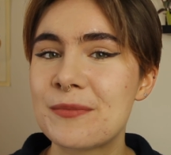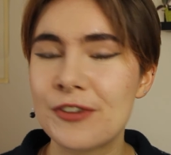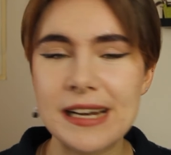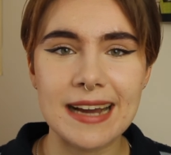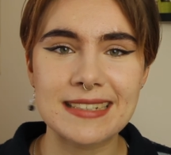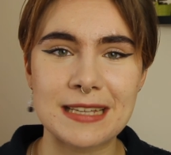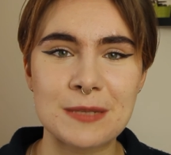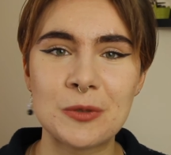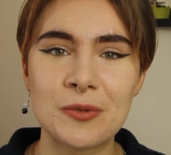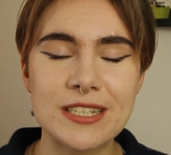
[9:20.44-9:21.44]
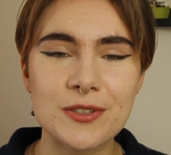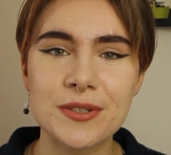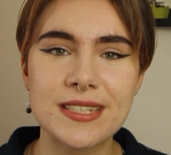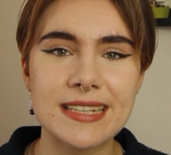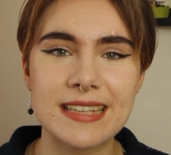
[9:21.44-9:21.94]
some freely accessible
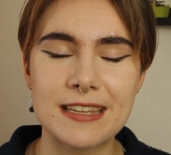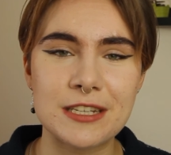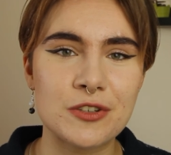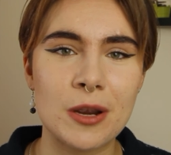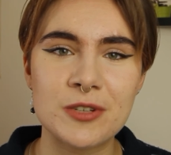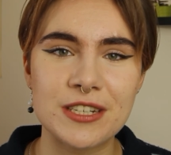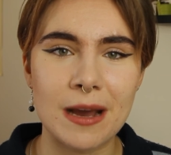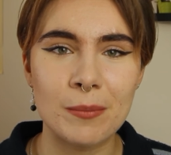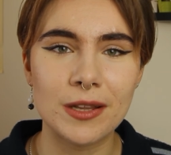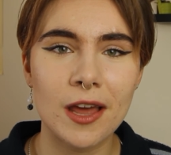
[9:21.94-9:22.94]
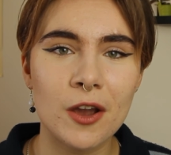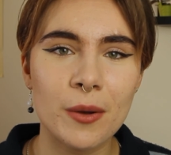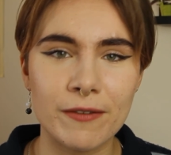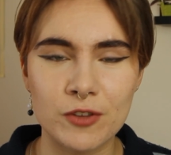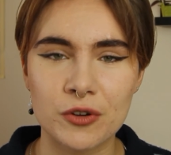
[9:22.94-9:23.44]
resources in the description down below
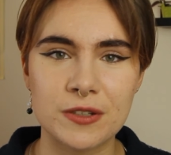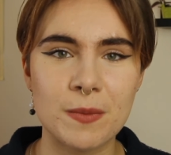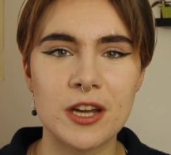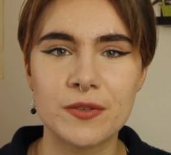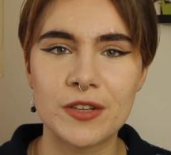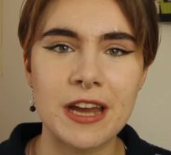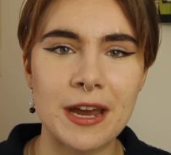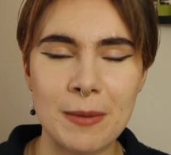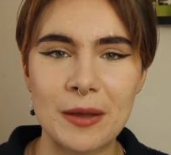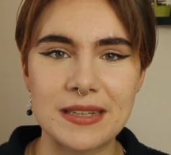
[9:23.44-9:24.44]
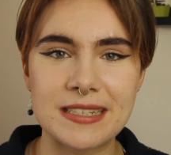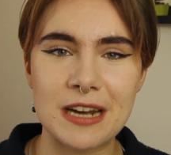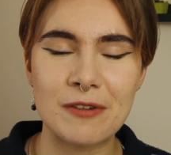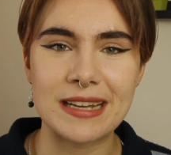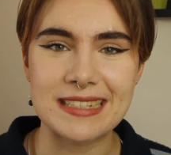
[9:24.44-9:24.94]
if you're as much of a nerd about this
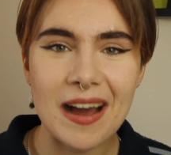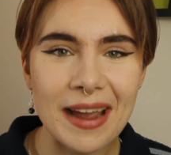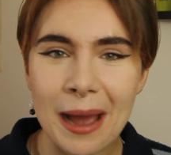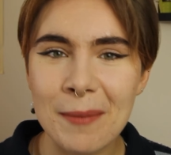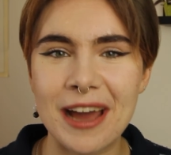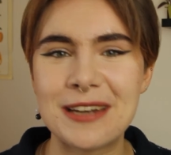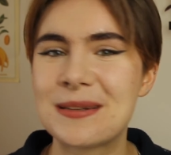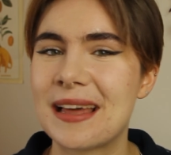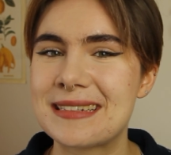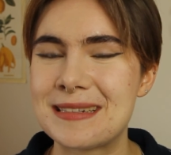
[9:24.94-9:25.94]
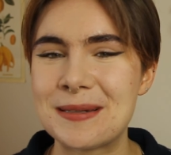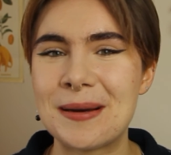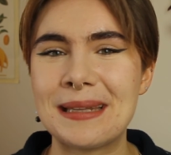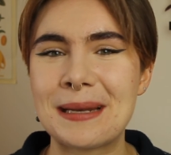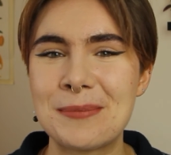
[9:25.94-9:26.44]
stuff as I am and you'd like to do
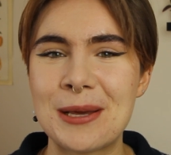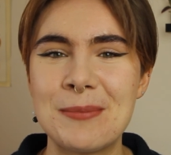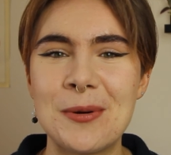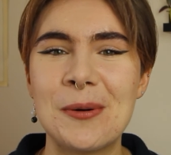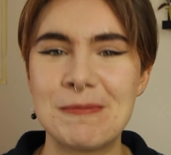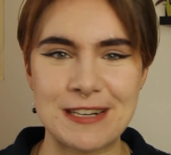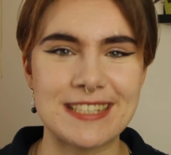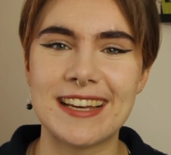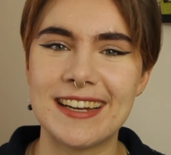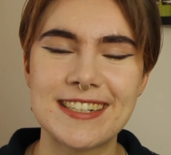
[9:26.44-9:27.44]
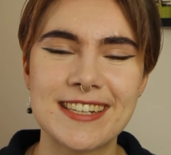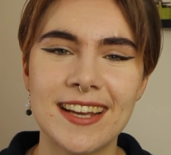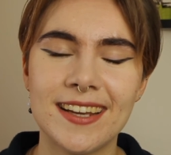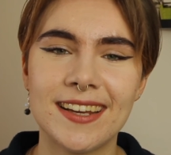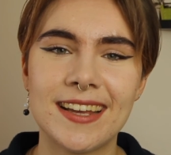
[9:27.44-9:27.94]
a little bit more research.
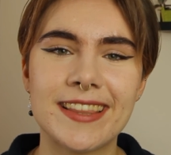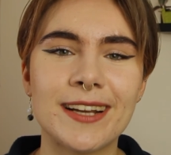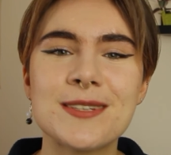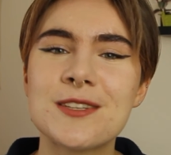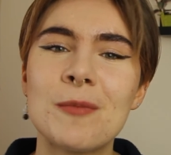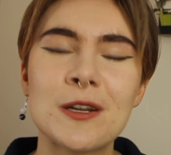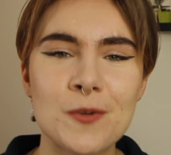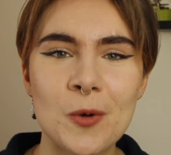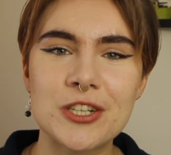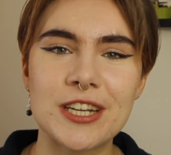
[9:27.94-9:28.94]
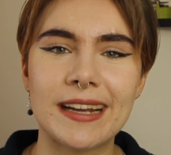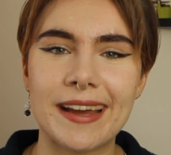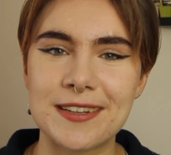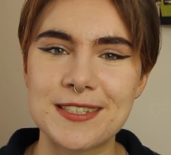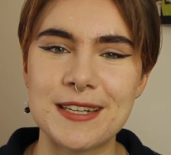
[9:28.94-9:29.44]
Thank you so much for watching
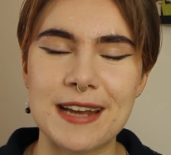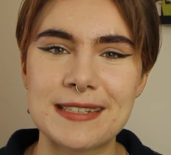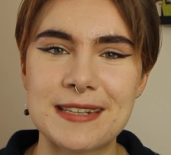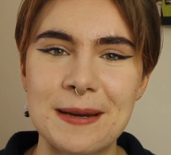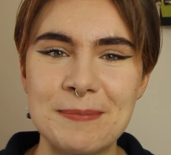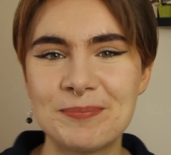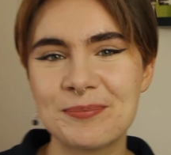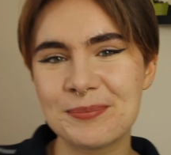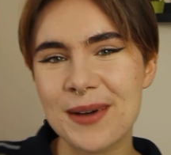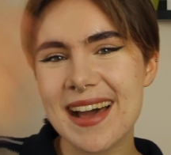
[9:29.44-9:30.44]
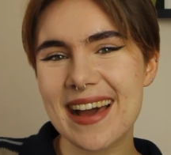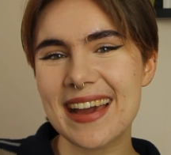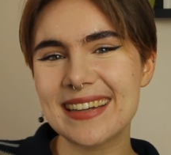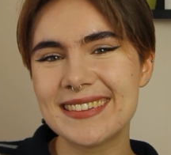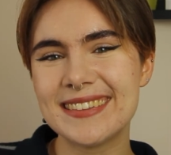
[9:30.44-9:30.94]
and I'll see you next time.
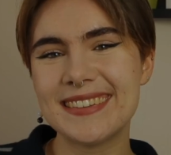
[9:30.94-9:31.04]
Bye!